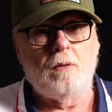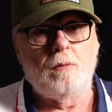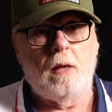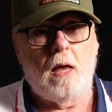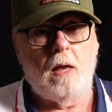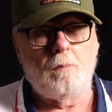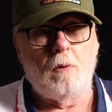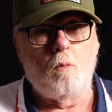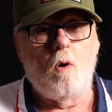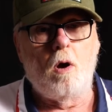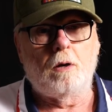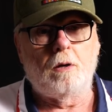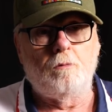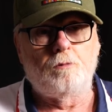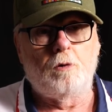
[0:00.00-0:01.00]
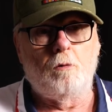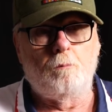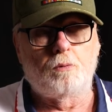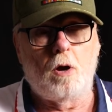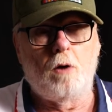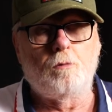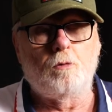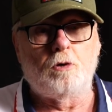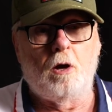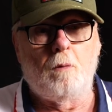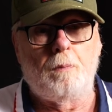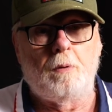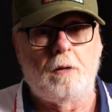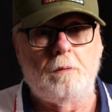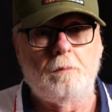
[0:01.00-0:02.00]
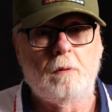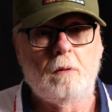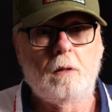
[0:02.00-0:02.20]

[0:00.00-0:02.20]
they had me walk in front of Bravo Company